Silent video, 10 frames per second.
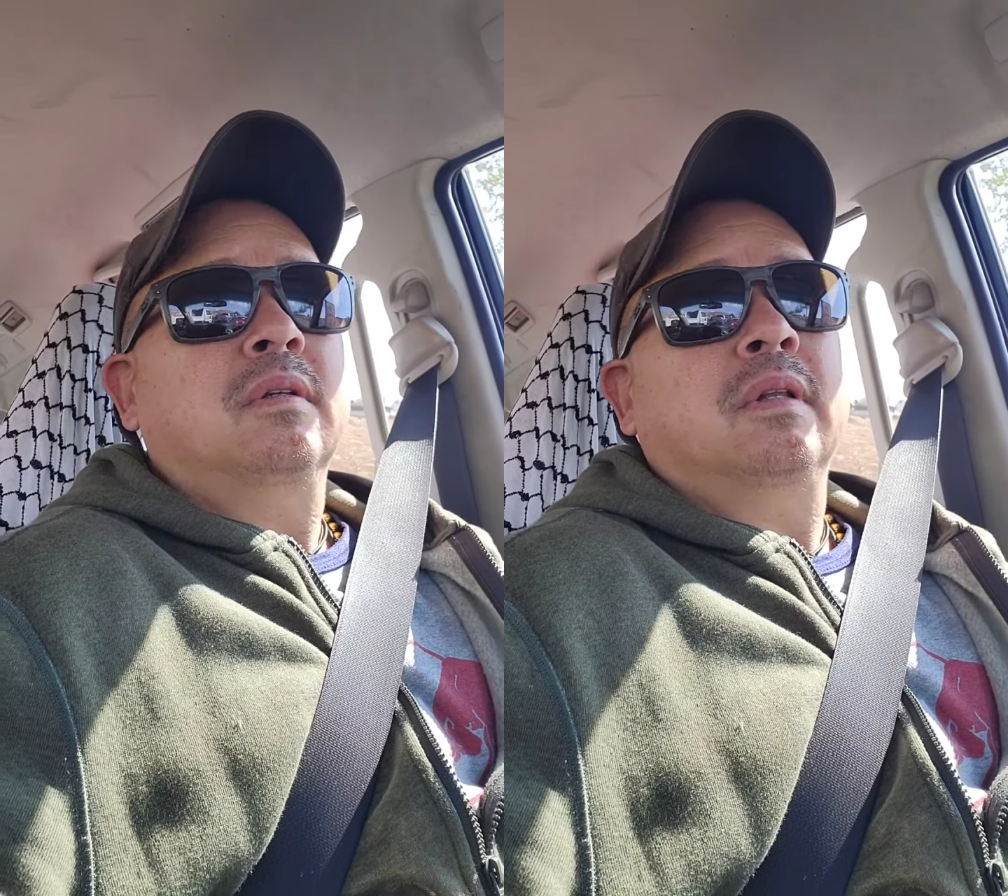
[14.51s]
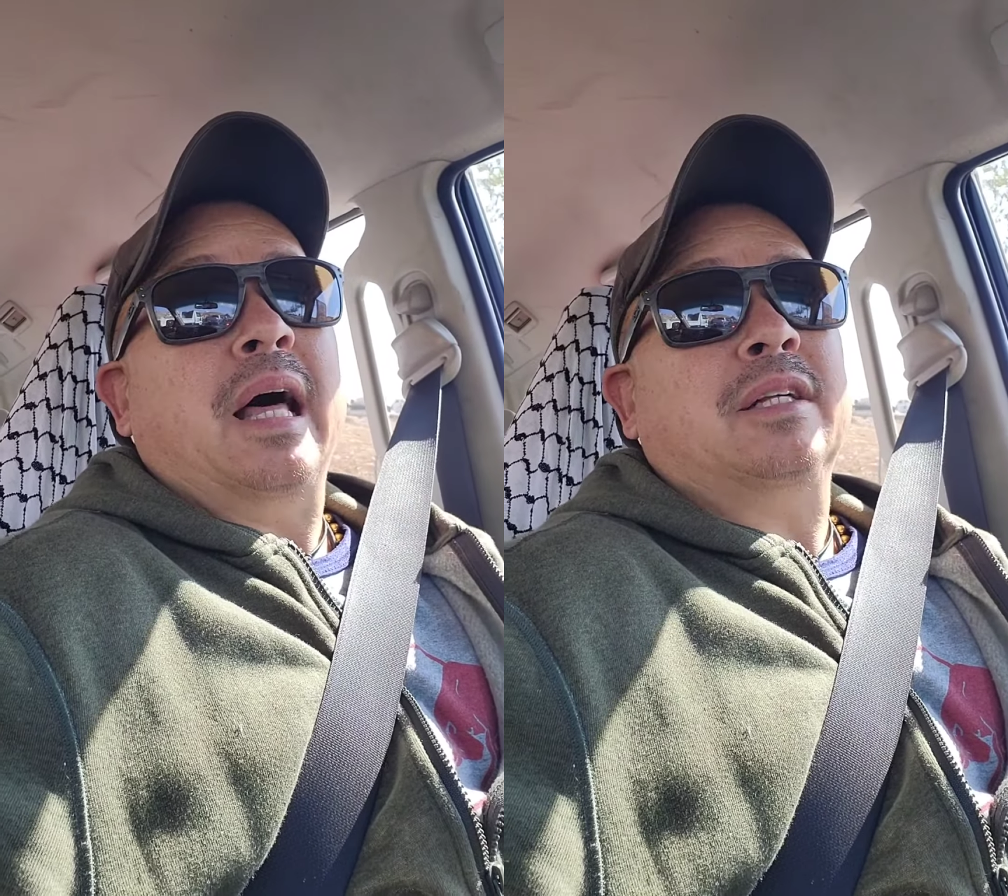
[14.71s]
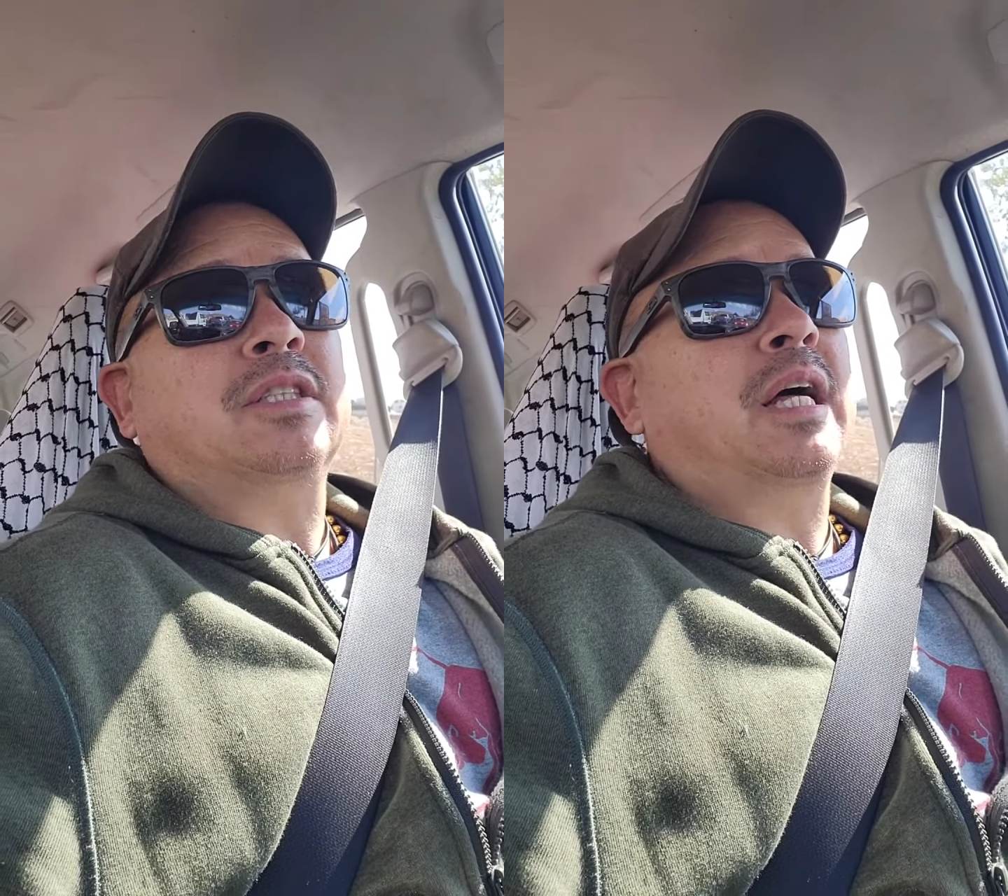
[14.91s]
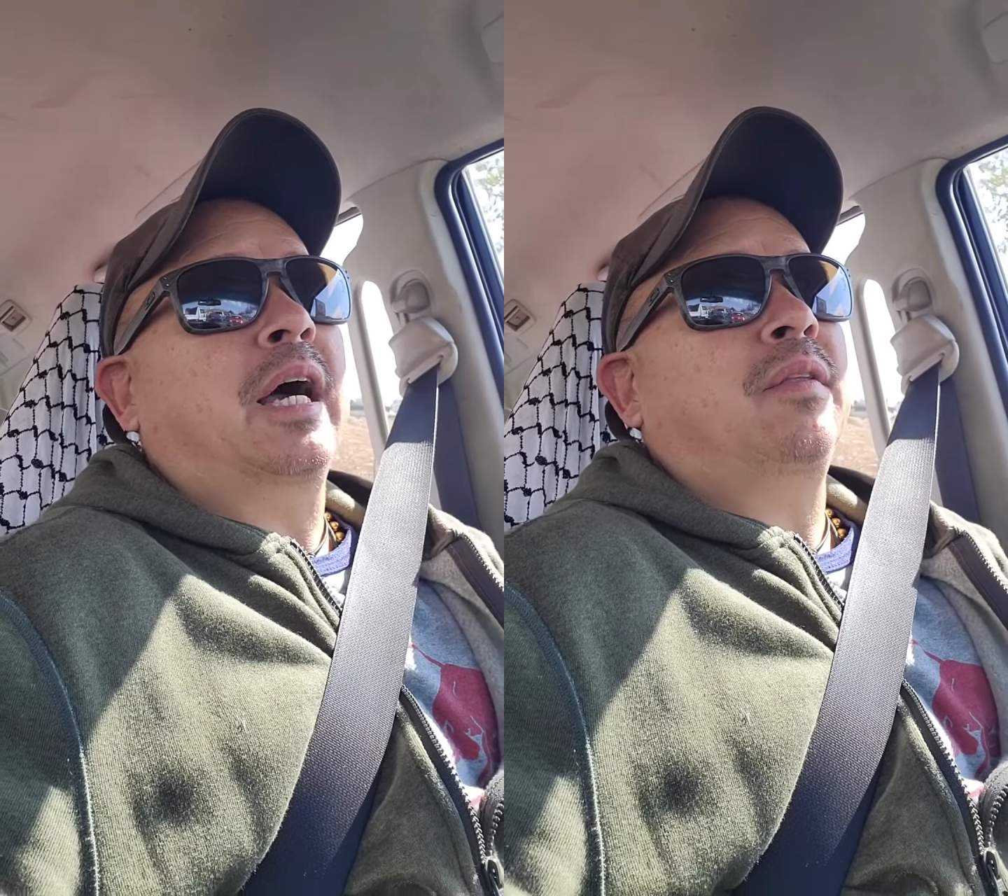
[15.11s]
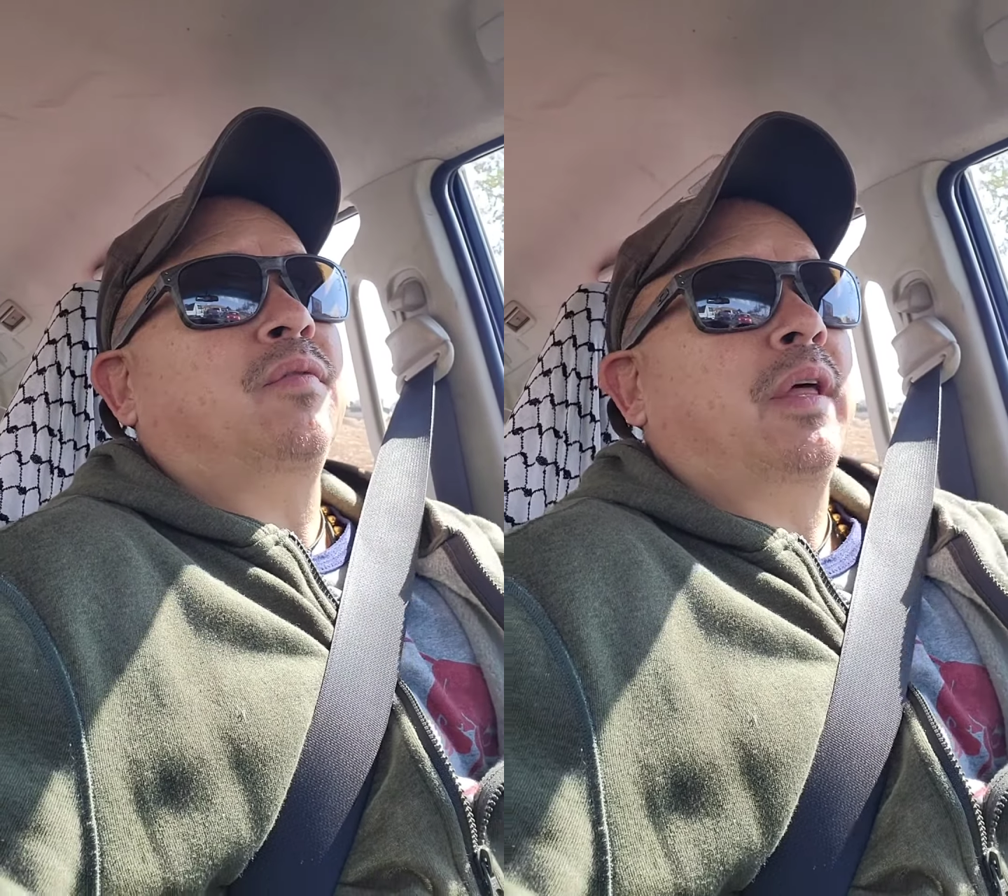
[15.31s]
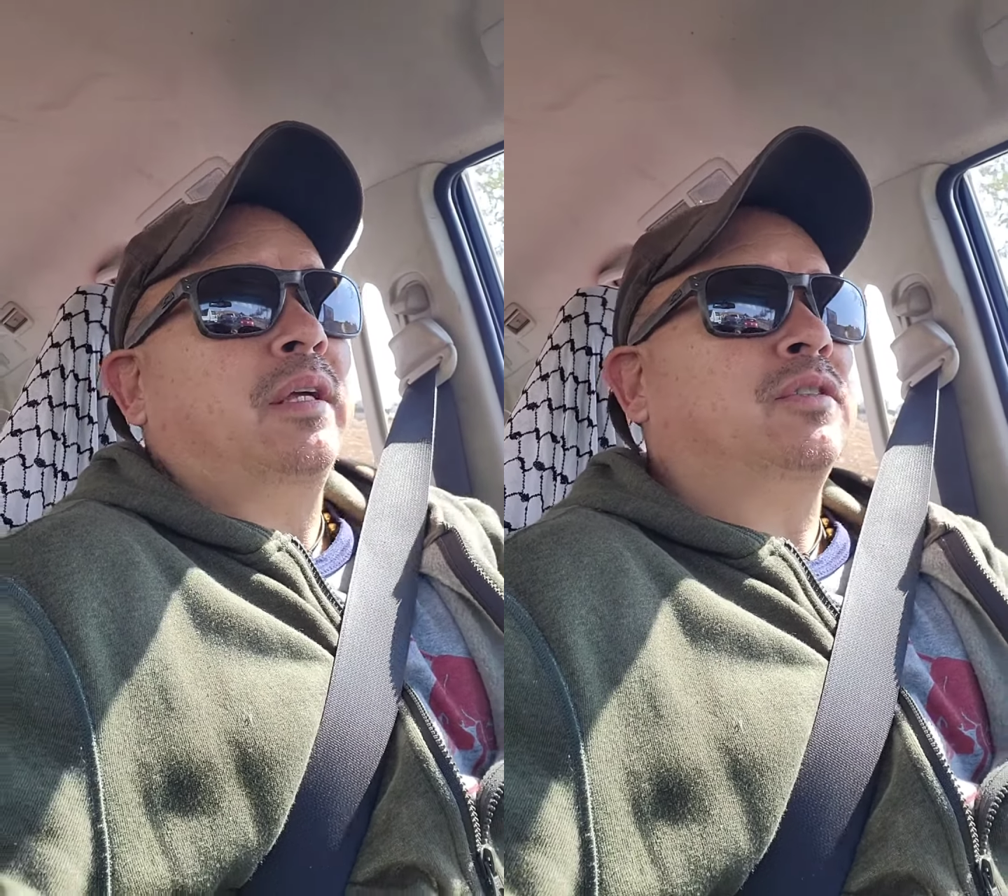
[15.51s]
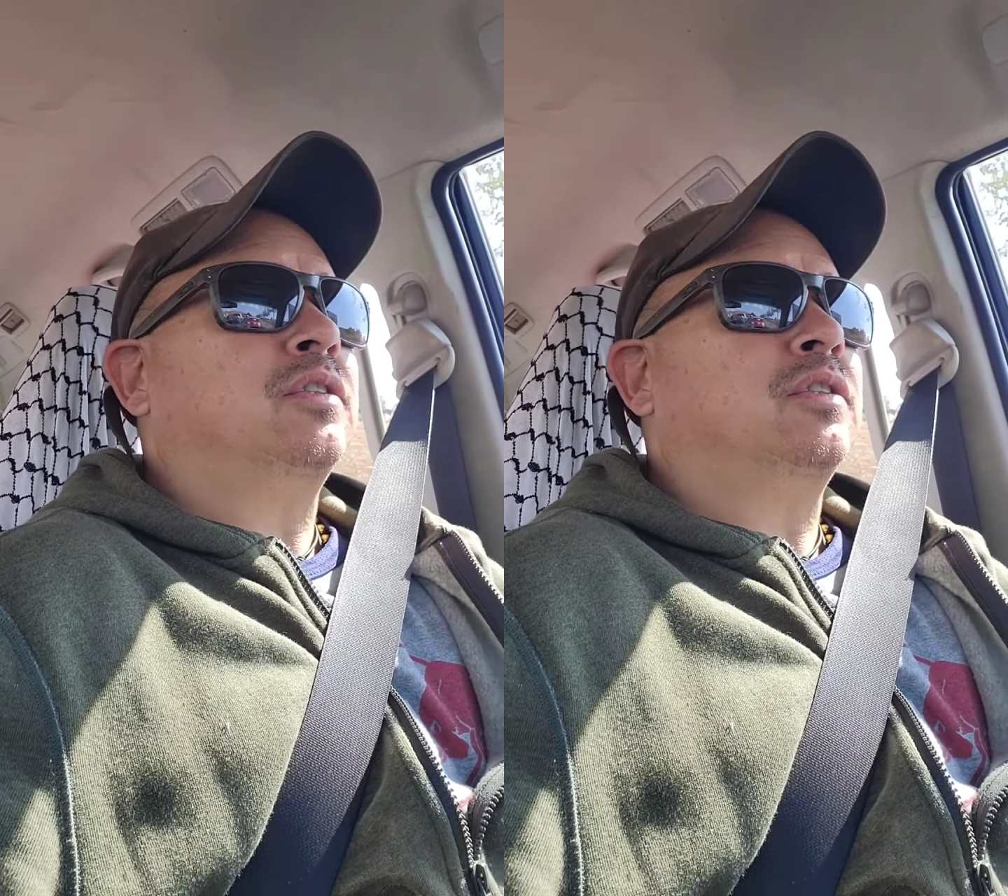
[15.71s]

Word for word: Last night things